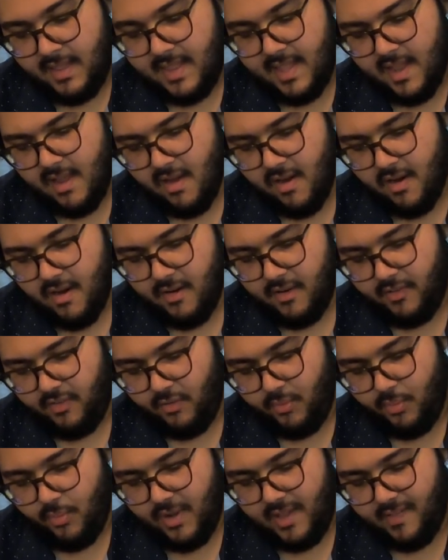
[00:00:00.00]
they are
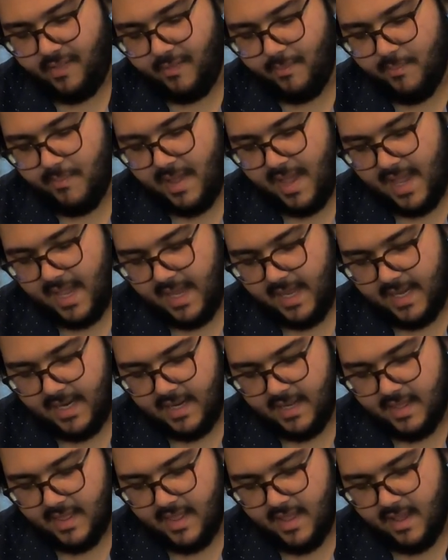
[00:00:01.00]
Swiss
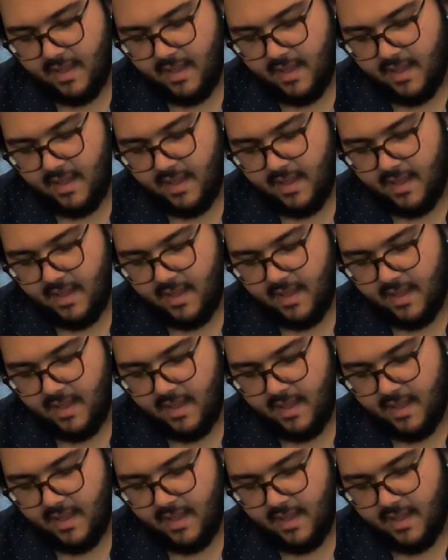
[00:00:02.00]
made.